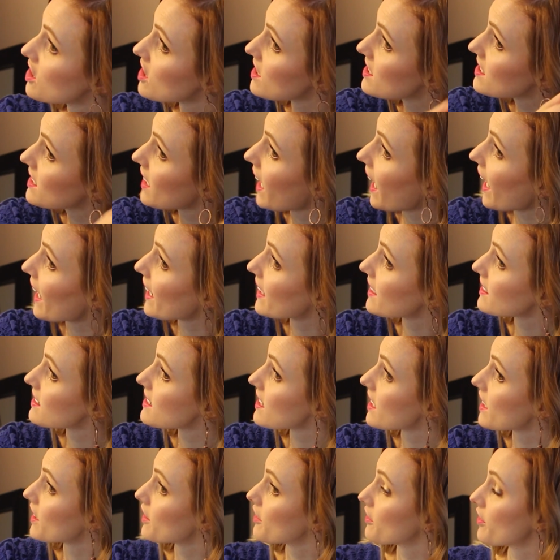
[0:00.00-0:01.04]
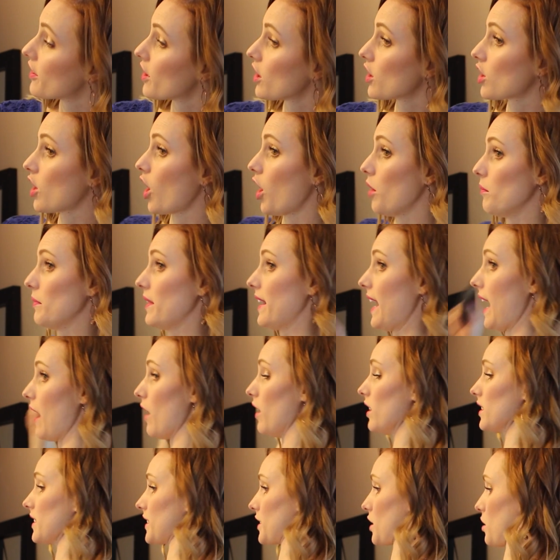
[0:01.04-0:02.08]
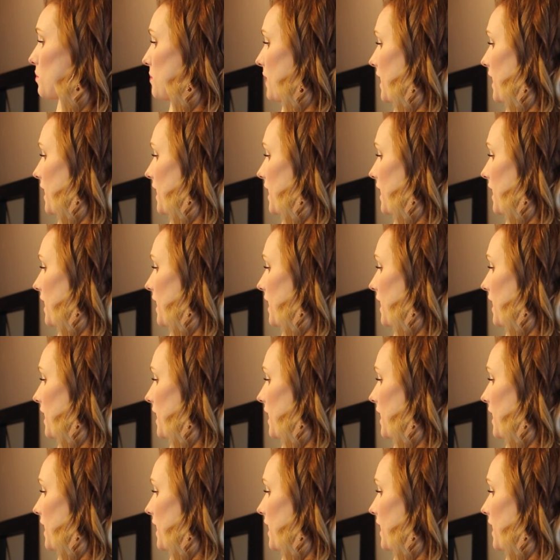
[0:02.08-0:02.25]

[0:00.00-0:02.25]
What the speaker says: just kind of comb it out a little